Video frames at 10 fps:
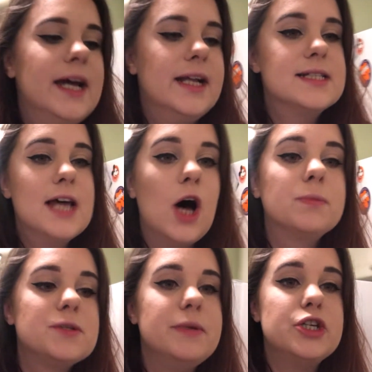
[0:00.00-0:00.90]
it has
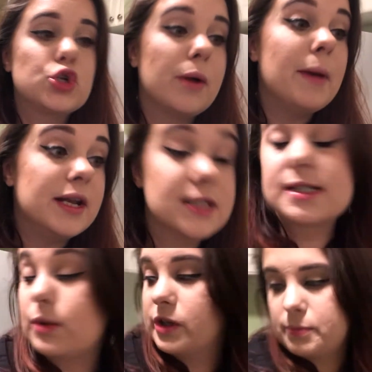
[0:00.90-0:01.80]
helped me
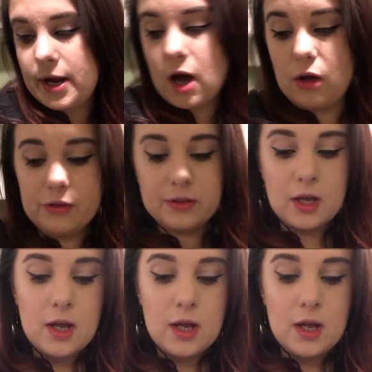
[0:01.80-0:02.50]
tremendously with my health,